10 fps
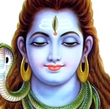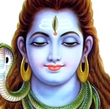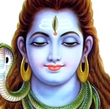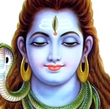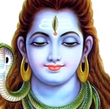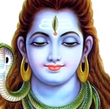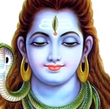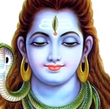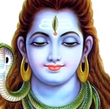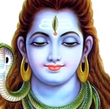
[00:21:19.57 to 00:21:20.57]

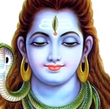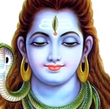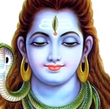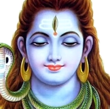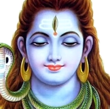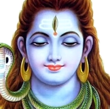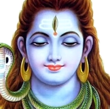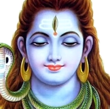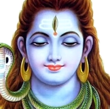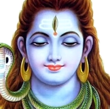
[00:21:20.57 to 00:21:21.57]

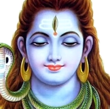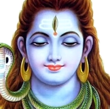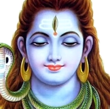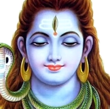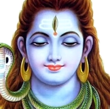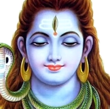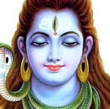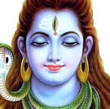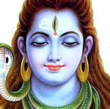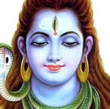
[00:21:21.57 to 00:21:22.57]

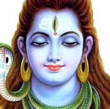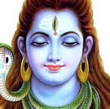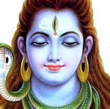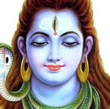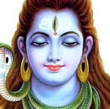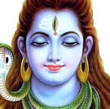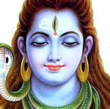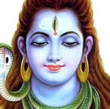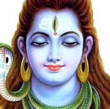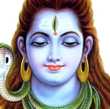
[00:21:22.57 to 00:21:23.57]

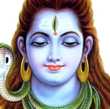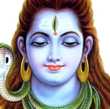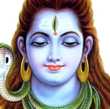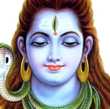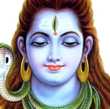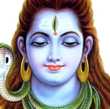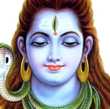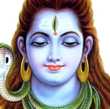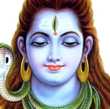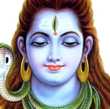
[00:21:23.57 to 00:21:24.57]

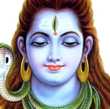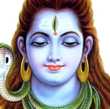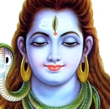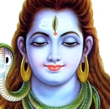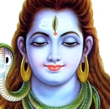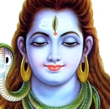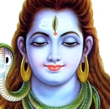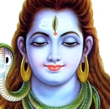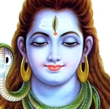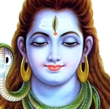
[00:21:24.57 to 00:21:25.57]

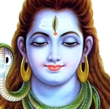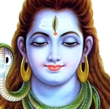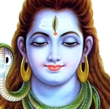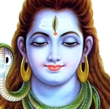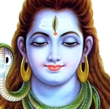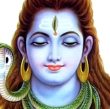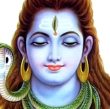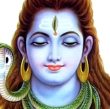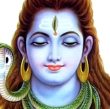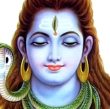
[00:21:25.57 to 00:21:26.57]

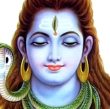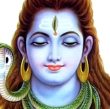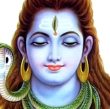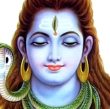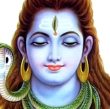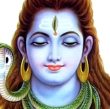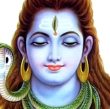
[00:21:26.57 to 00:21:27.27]
Nothing is said.